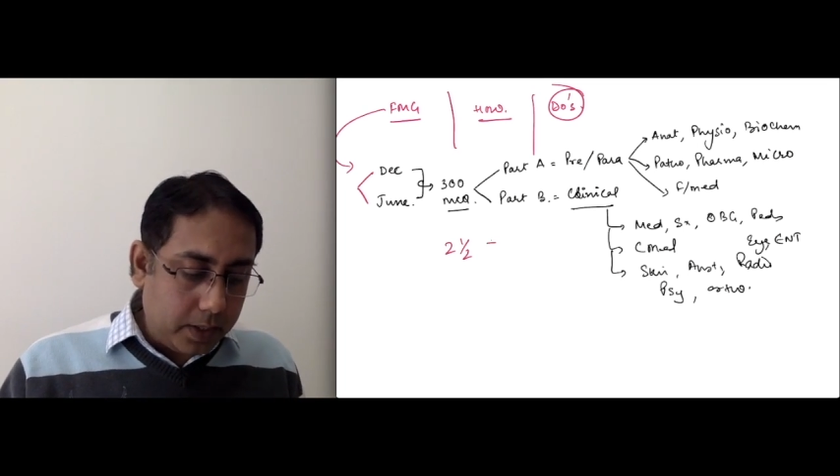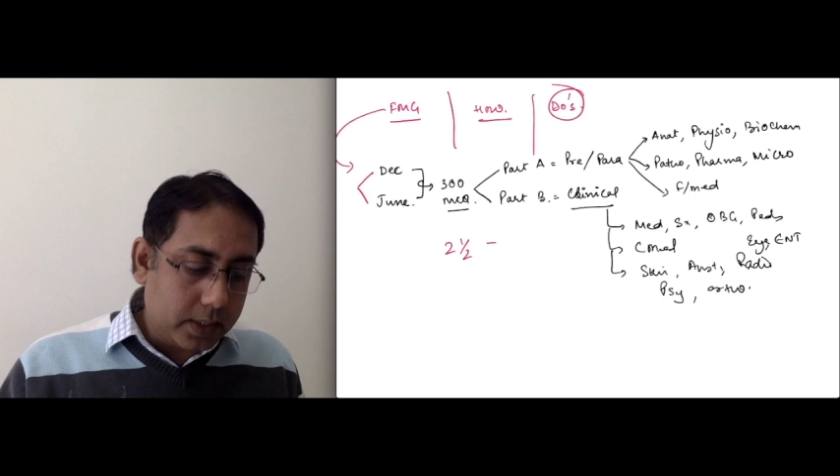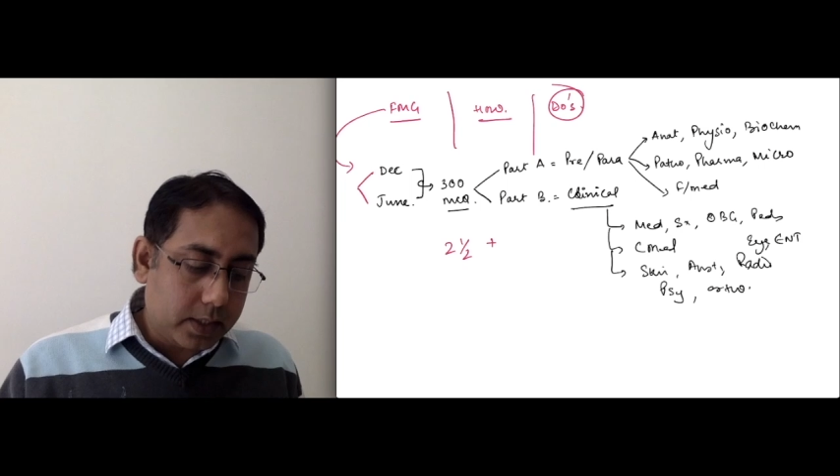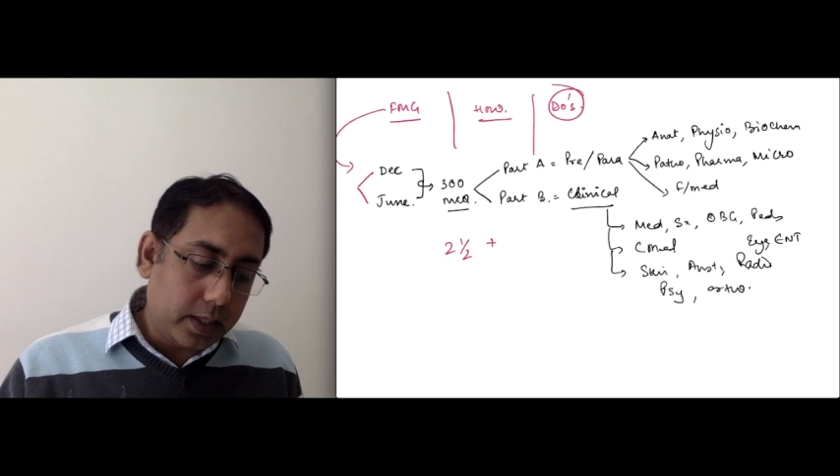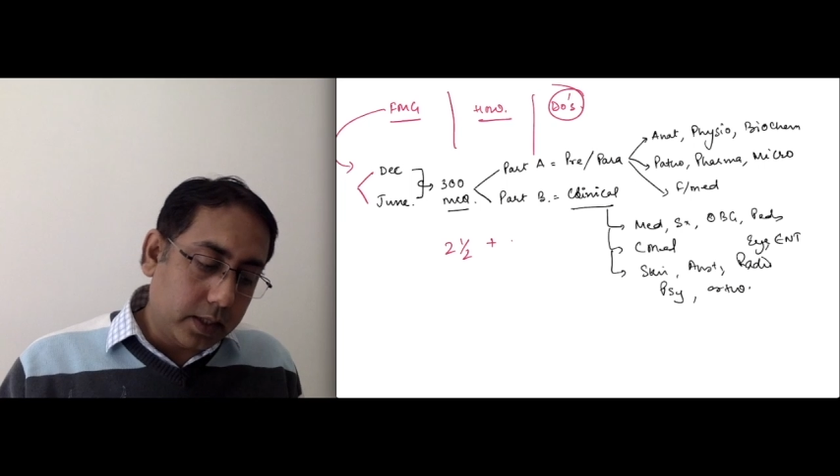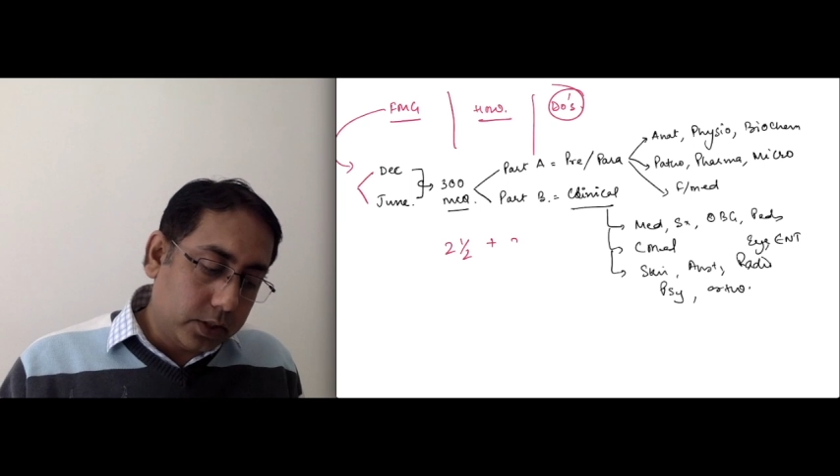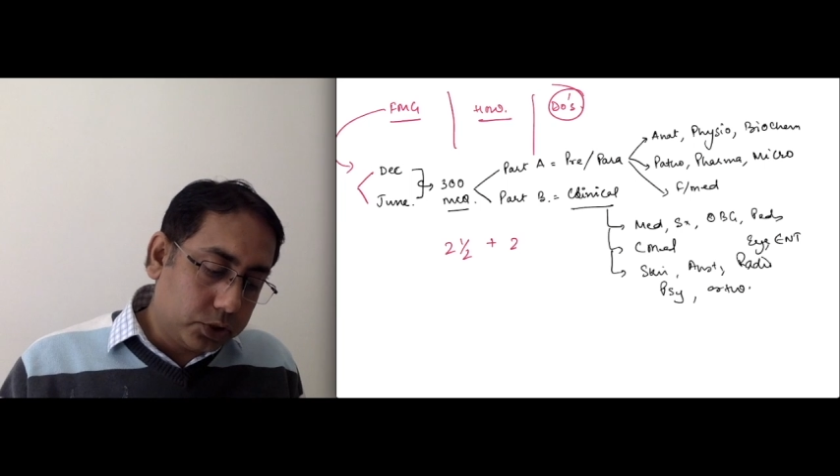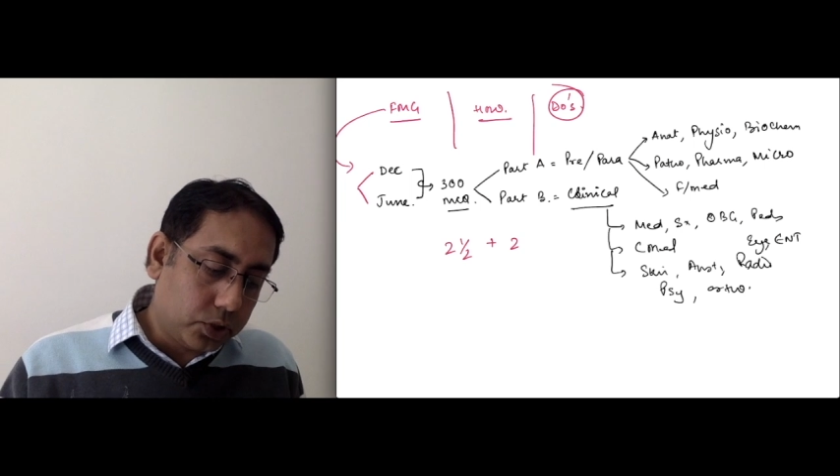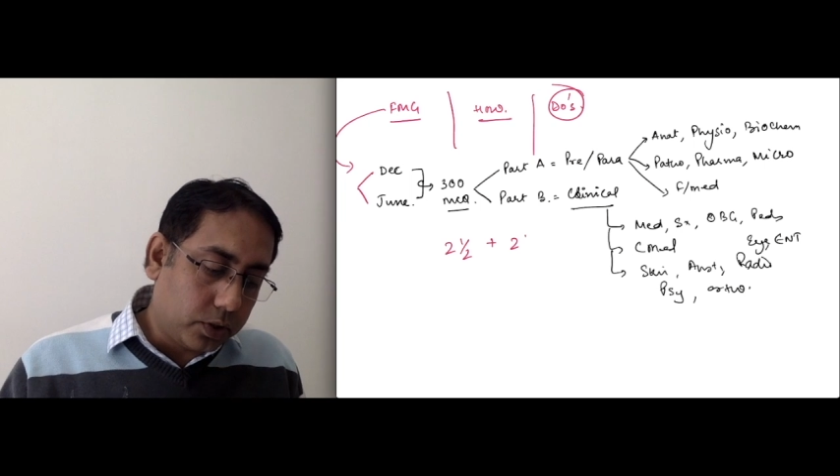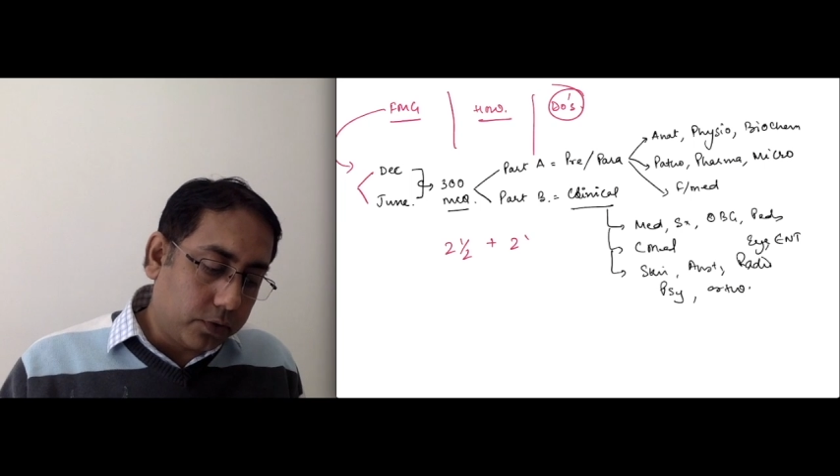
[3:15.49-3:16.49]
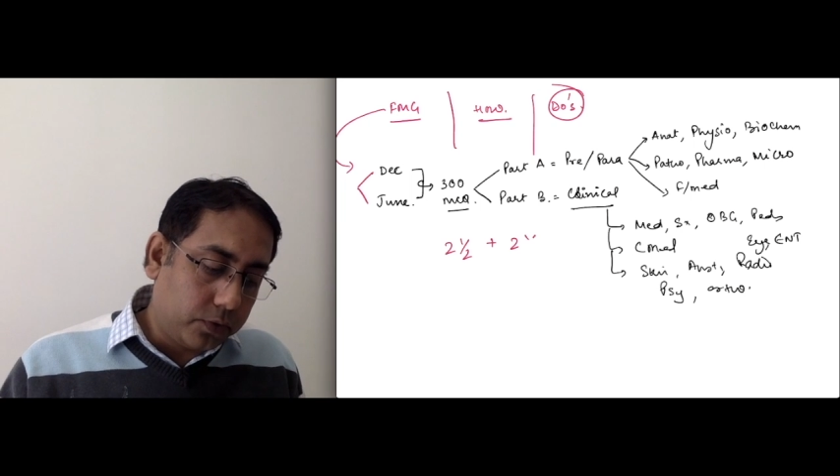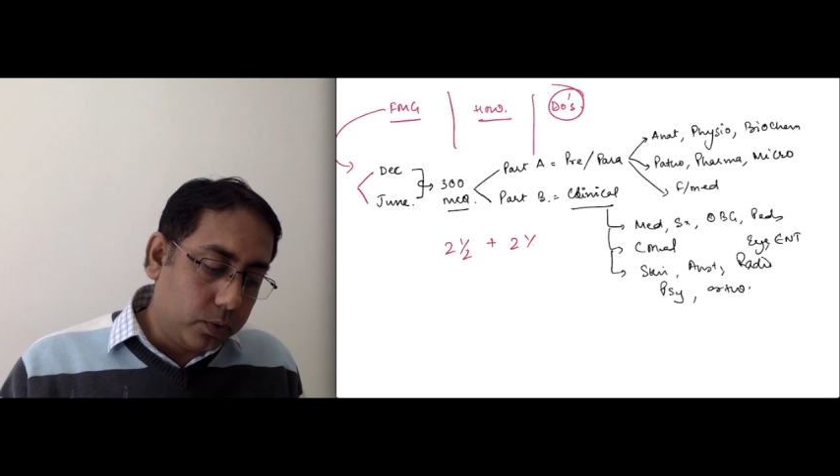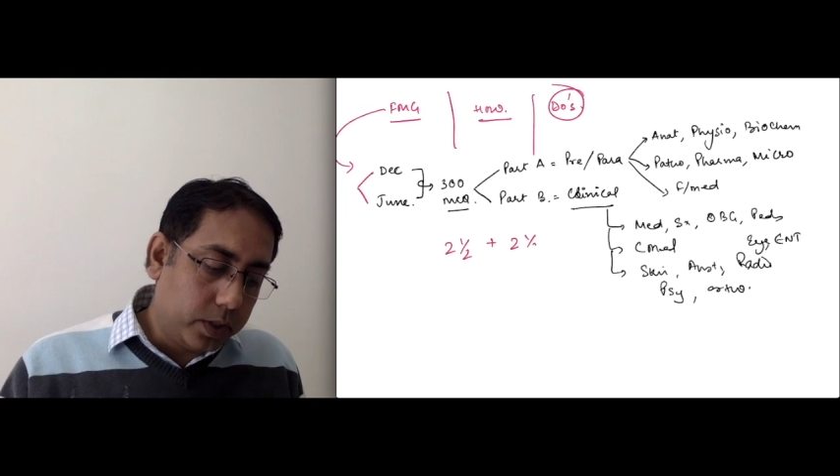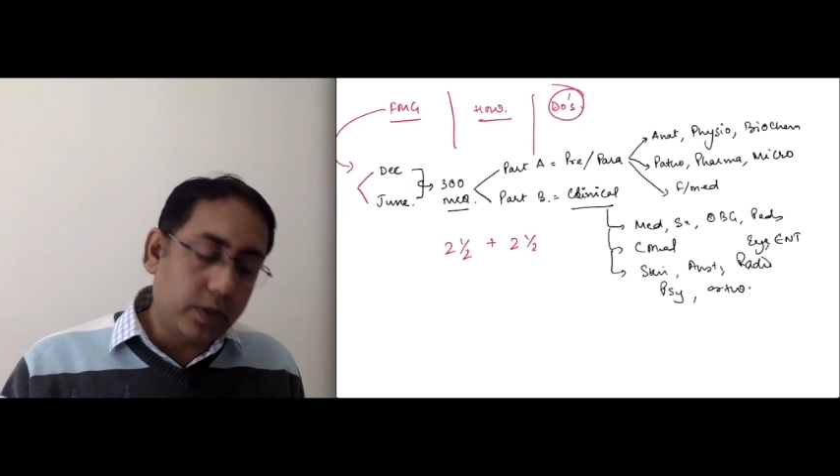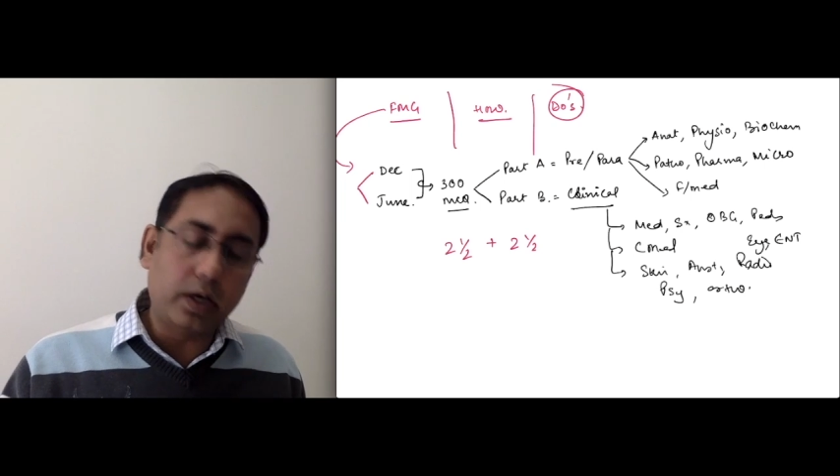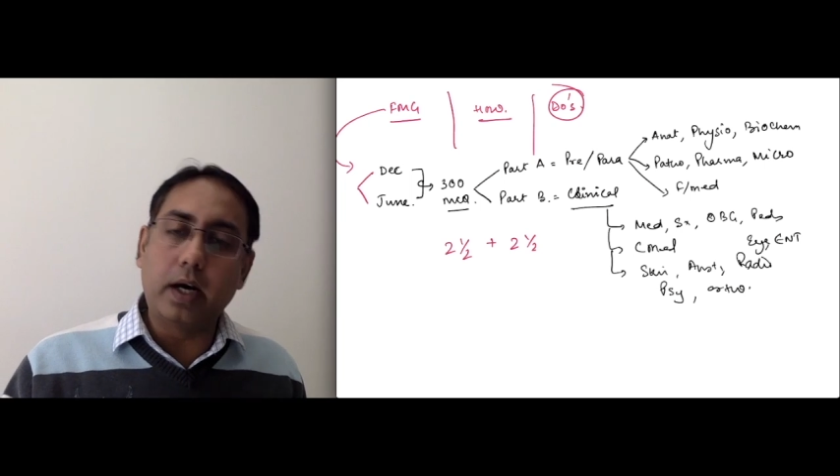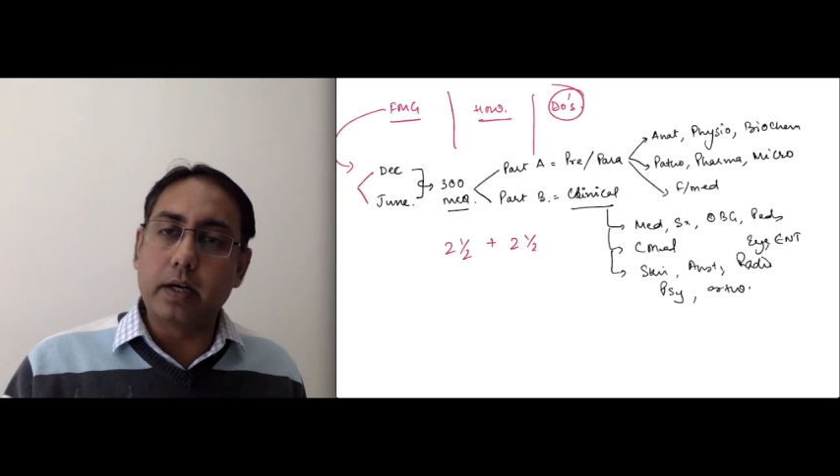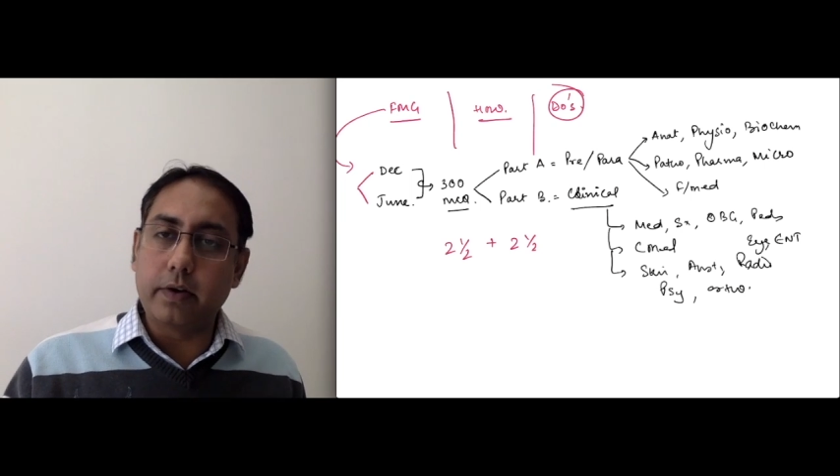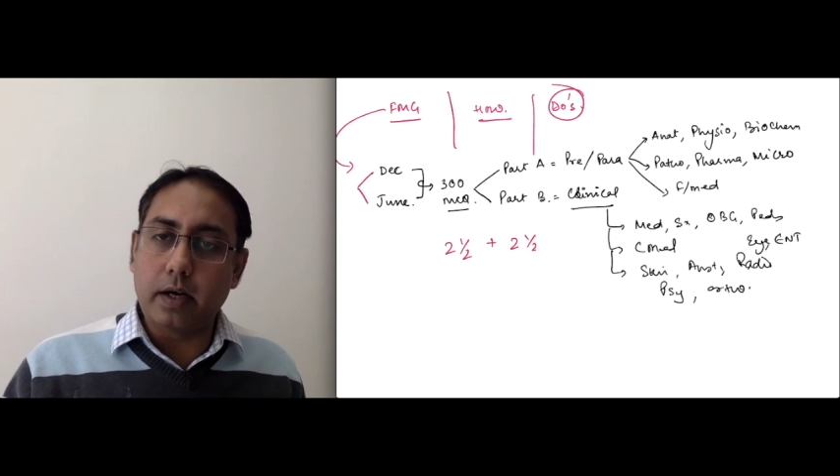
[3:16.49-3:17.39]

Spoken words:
plus another shot of 2.5